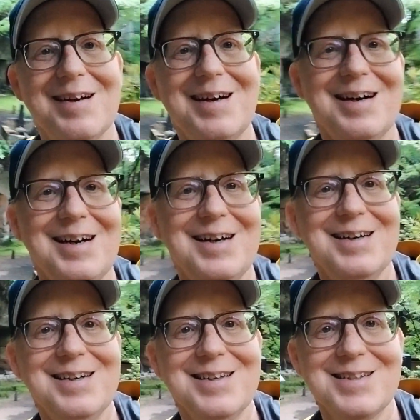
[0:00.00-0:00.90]
So
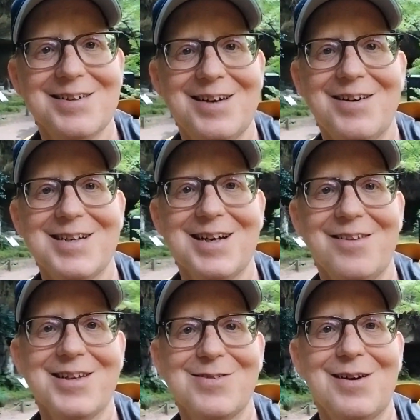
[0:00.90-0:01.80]
walking around the
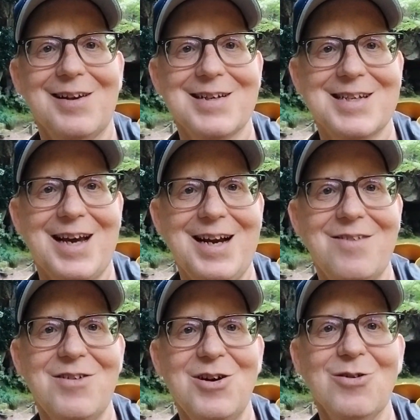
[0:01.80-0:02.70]
shrine here, and that
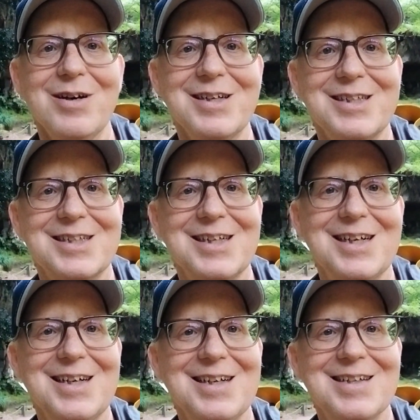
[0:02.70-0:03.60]
was not
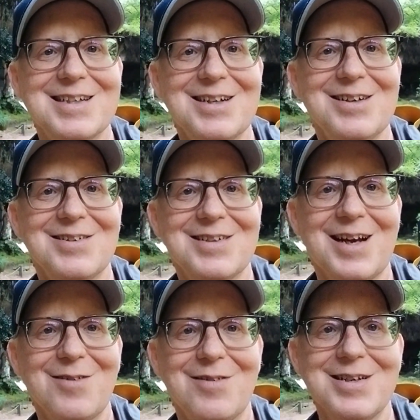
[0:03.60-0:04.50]
inside
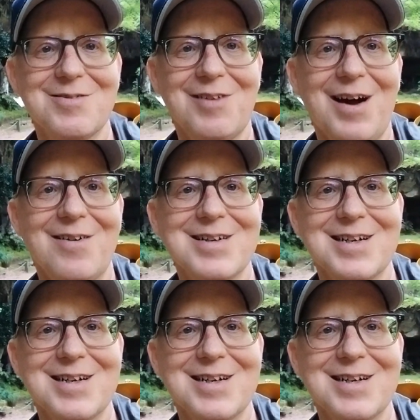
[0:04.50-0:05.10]
that temple.